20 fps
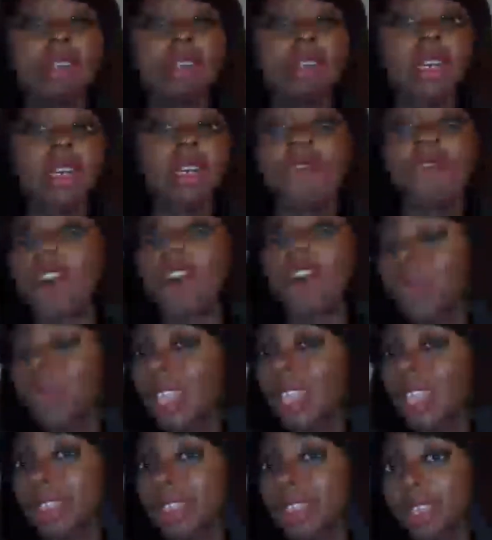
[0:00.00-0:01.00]
Hopefully
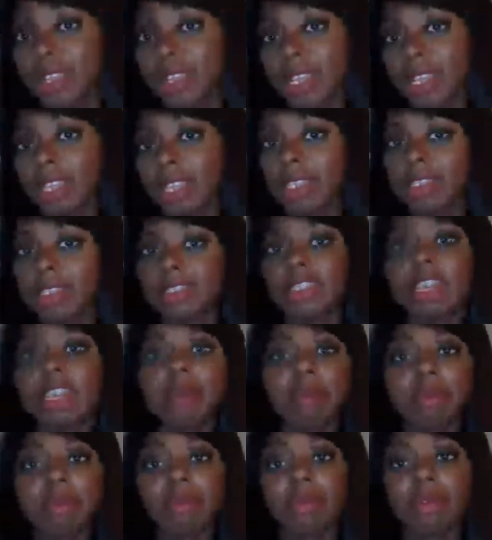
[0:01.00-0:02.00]
you're involved in
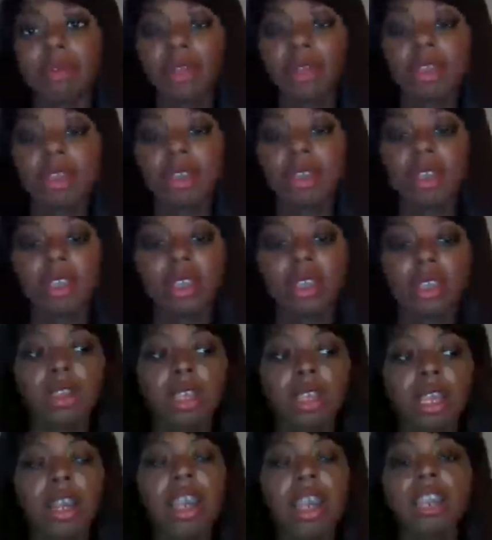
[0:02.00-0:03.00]
at least some
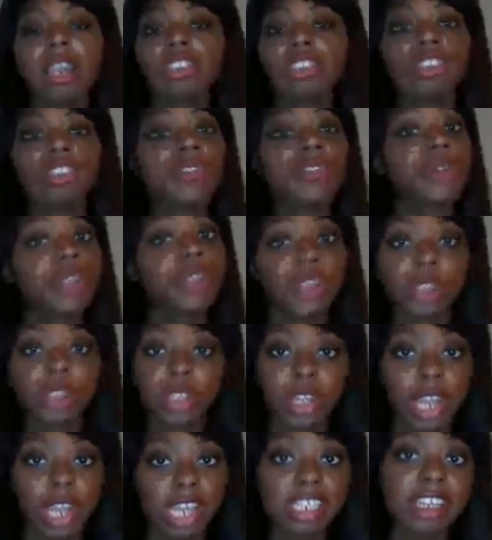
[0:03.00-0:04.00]

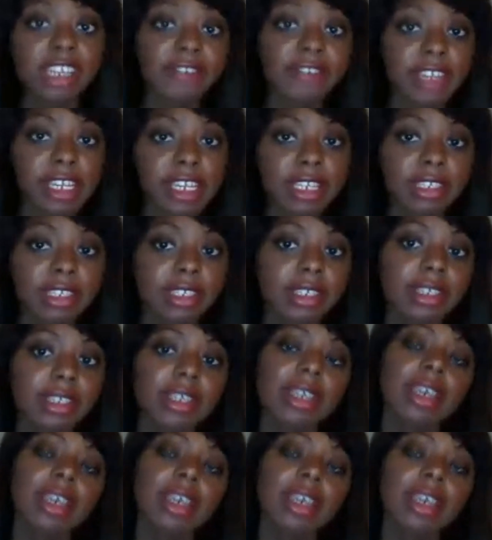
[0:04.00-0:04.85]
extracurricular activities.